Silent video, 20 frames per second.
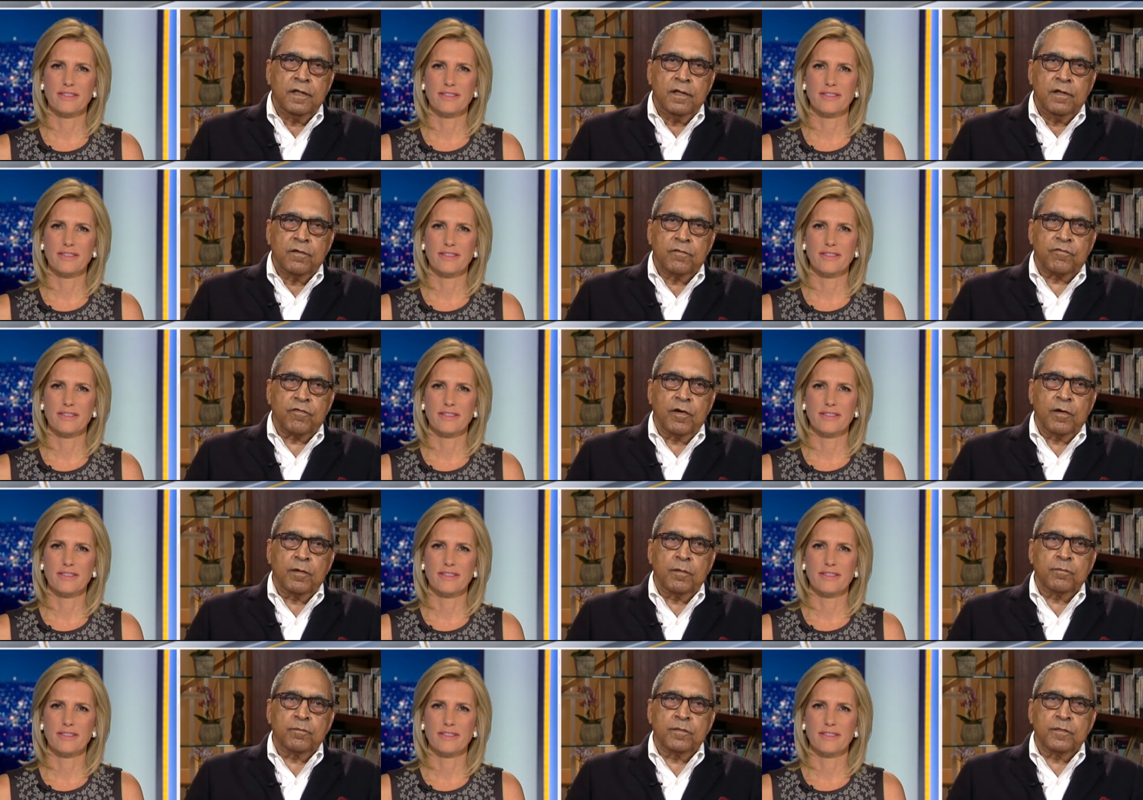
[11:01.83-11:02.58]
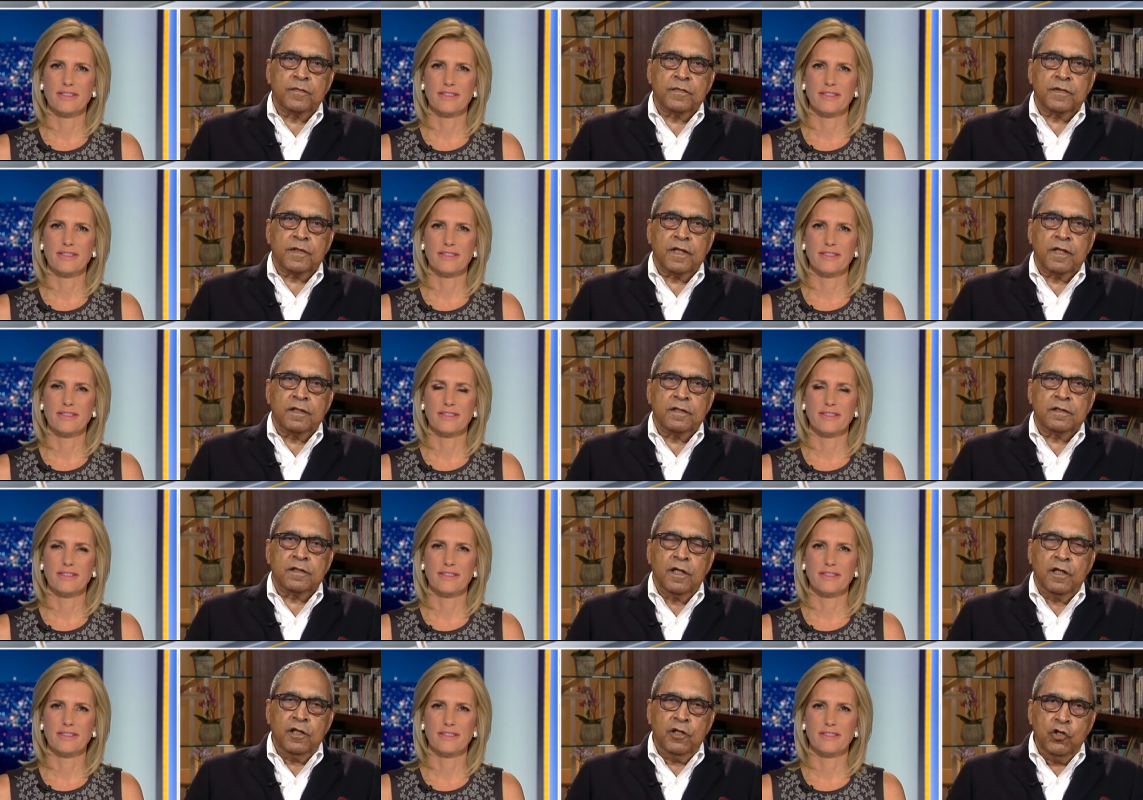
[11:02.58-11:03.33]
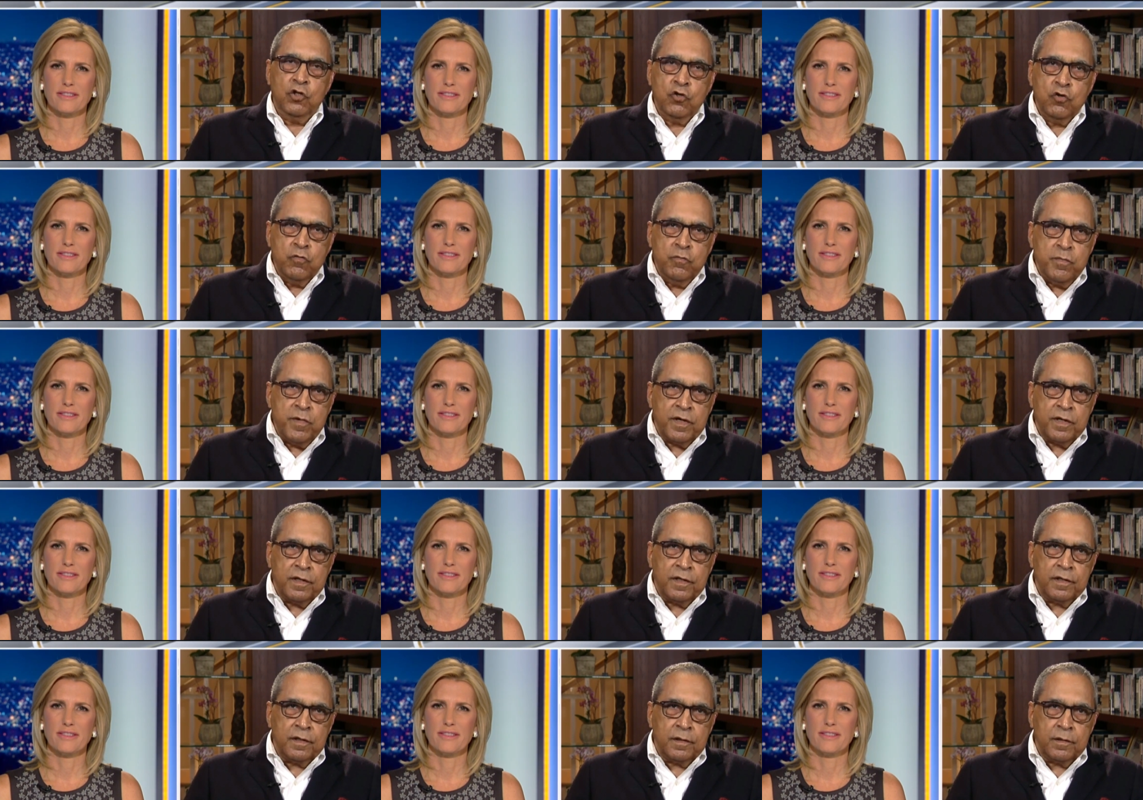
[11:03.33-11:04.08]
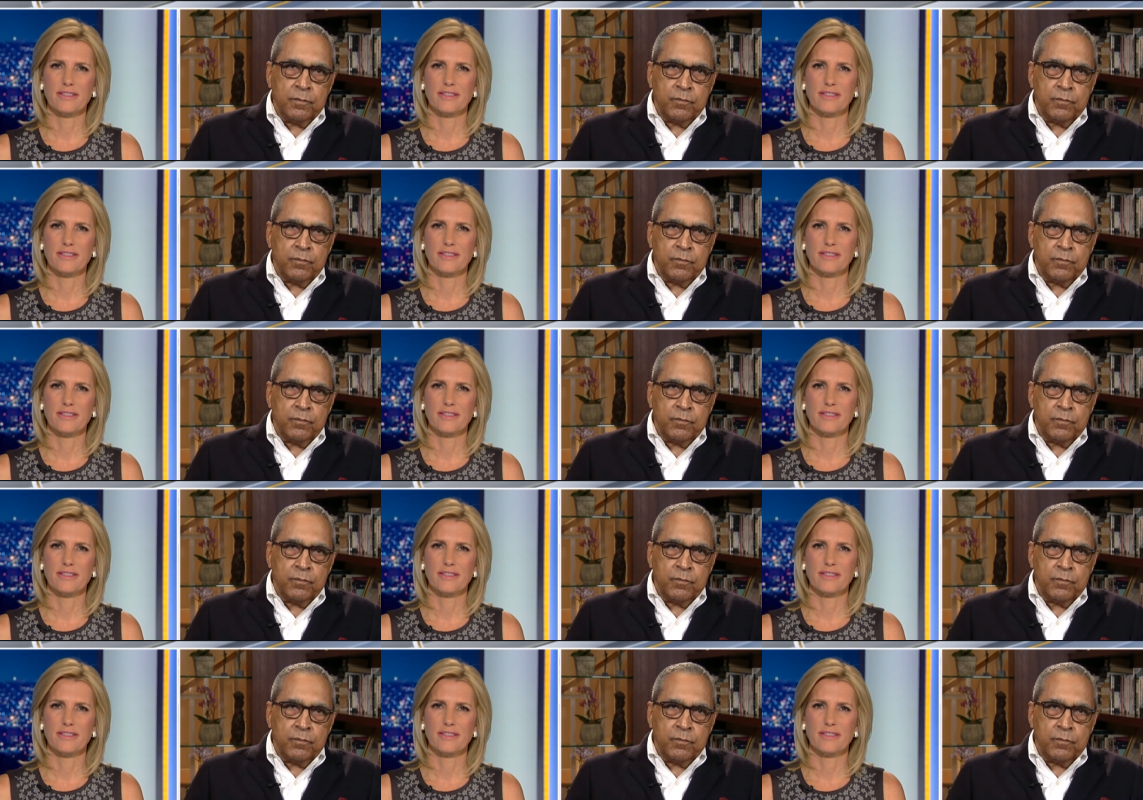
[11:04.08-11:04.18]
Speaker 1: from the, the human